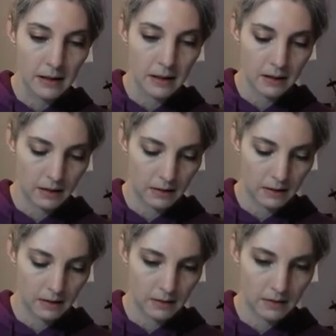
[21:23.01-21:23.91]
It
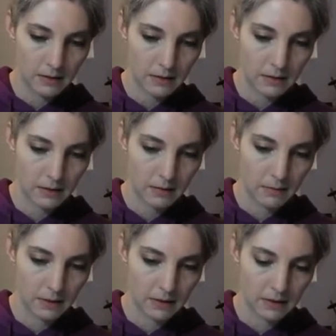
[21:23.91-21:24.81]
is,
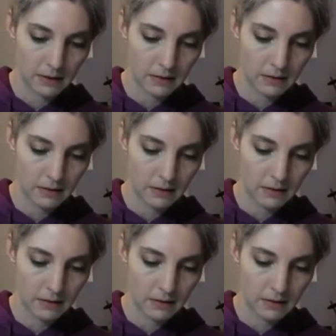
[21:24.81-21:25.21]
what is it?